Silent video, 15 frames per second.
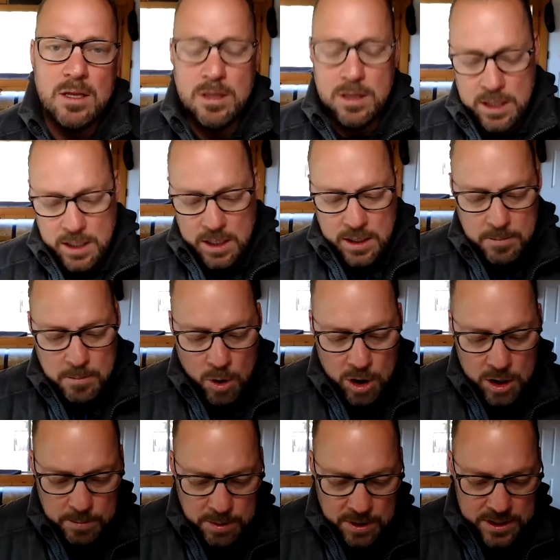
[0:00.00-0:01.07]
the
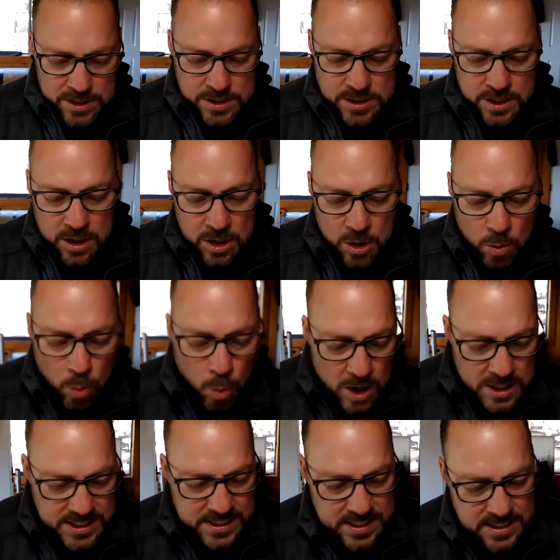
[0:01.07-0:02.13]
marketplace
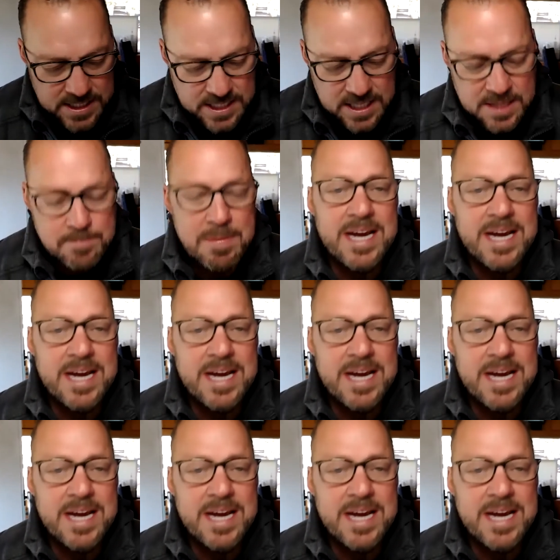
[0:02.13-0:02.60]
wants to see.